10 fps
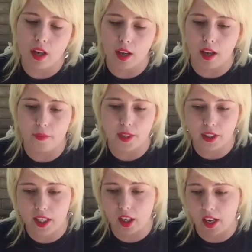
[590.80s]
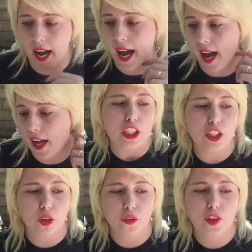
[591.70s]
that they're at.
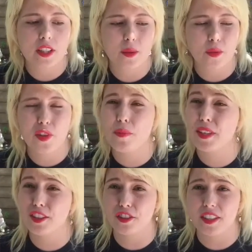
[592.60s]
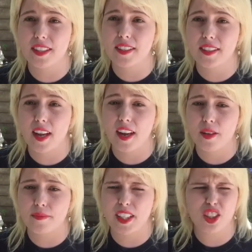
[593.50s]
So for some of the meet and greets,
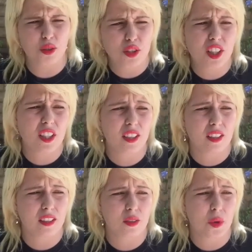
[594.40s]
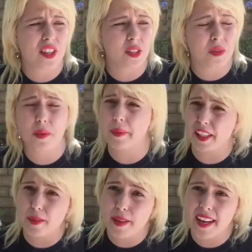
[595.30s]
it's usually with some of the
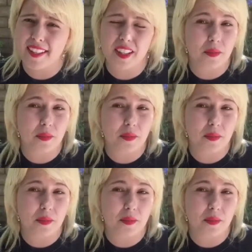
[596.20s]
bigger bands.